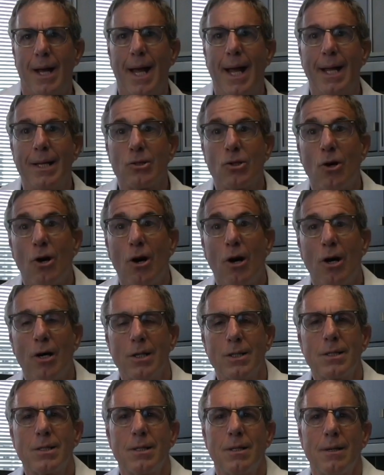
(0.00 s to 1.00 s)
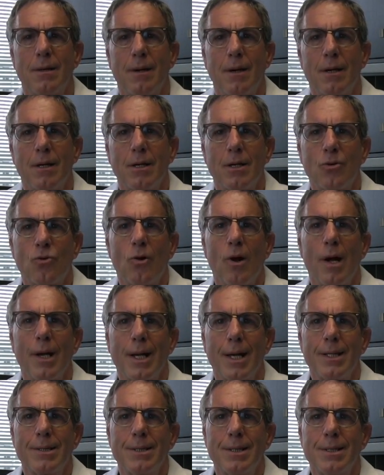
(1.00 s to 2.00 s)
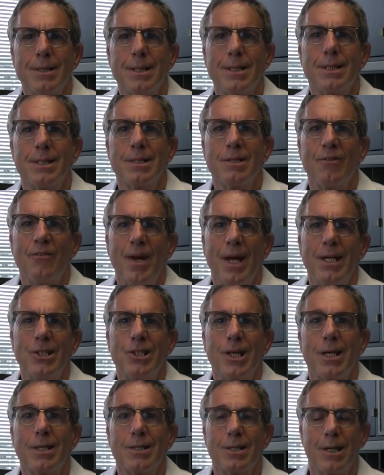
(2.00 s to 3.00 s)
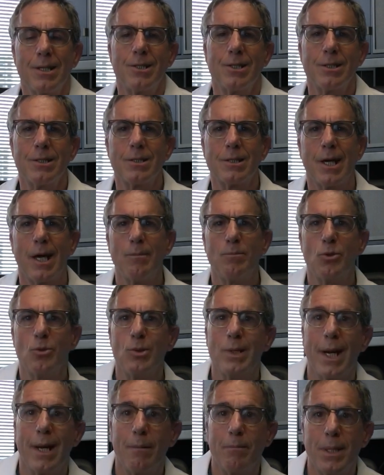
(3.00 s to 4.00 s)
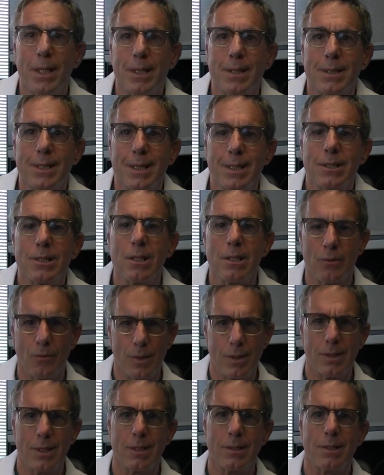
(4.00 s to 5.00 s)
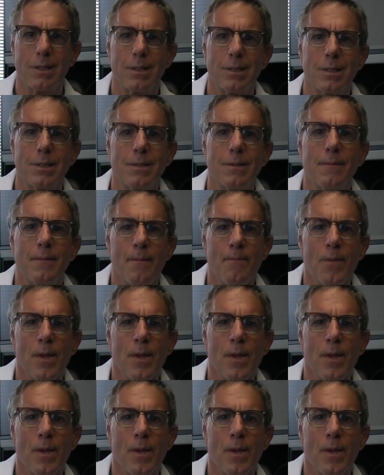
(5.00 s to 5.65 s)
and cause chronic diseases of aging such as type 2 diabetes and insulin resistance.